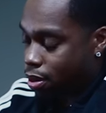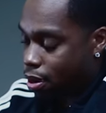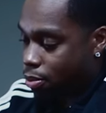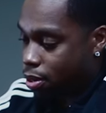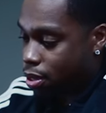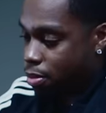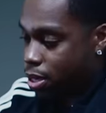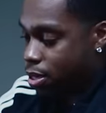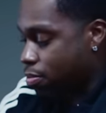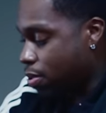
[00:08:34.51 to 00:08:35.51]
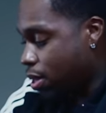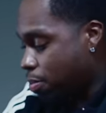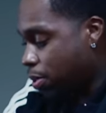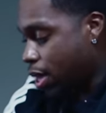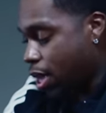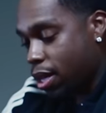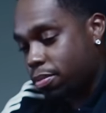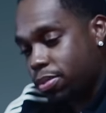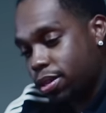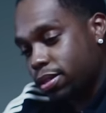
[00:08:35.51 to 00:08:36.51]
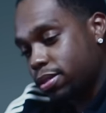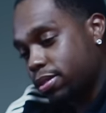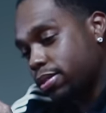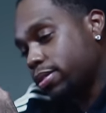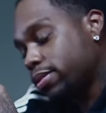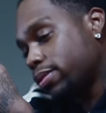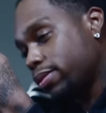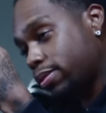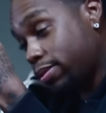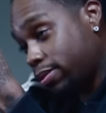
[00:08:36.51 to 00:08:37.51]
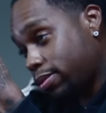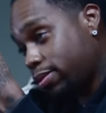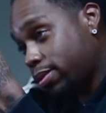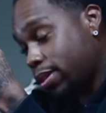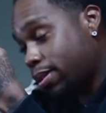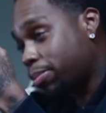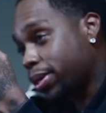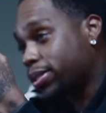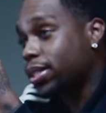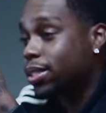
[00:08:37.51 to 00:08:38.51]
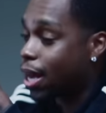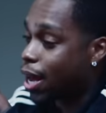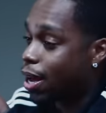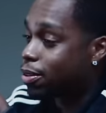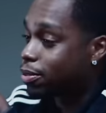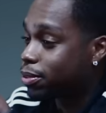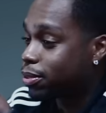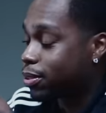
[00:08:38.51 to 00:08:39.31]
I really miss it being plain, but you know, I busted down.